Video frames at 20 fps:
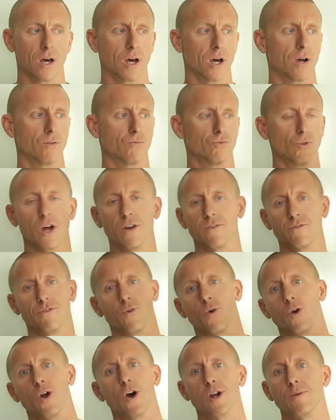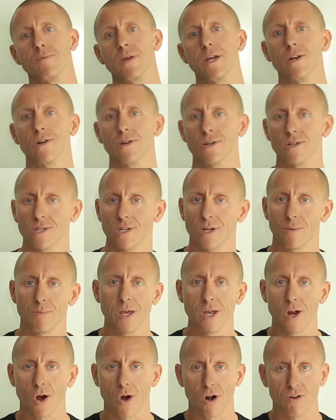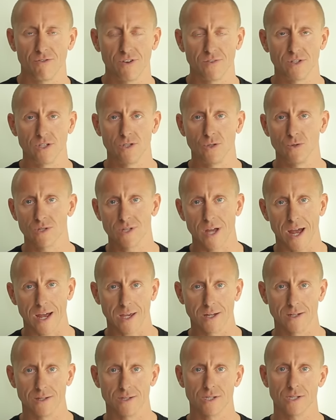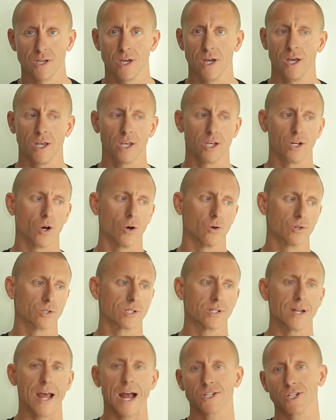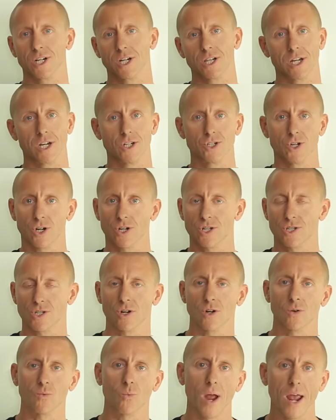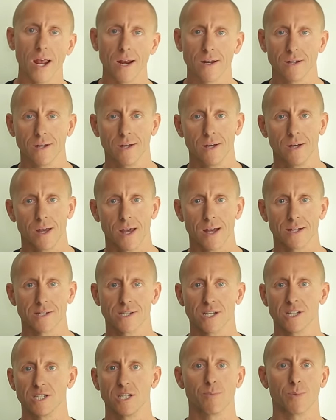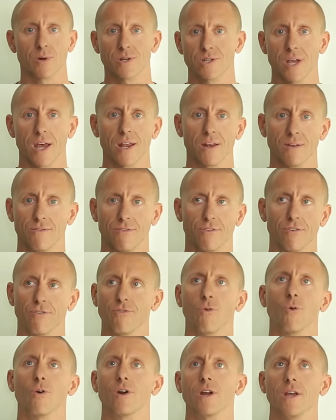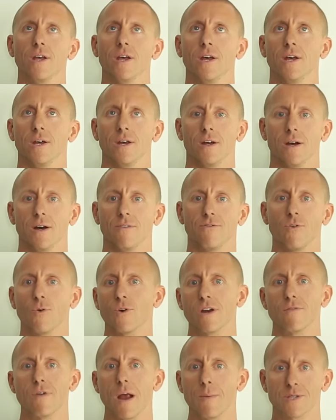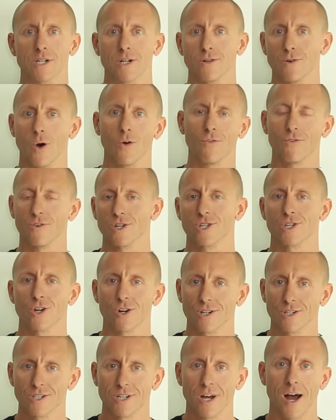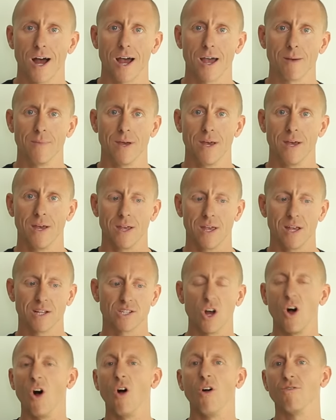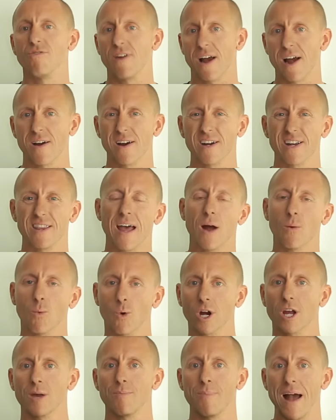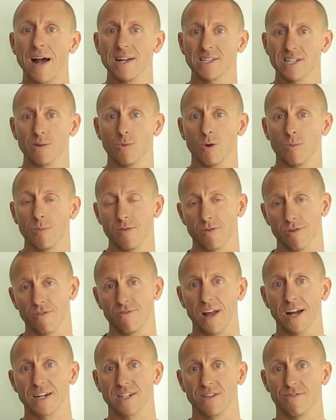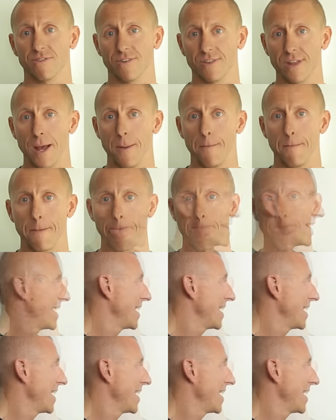uh, run four hundred meters in a P R of fifty-two seconds, you know, snatch and clean and jerk a certain weight at sixty percent for forty, uh, forty reps in a row for a certain time. It's all varied, and that work capacity will be reflective for them.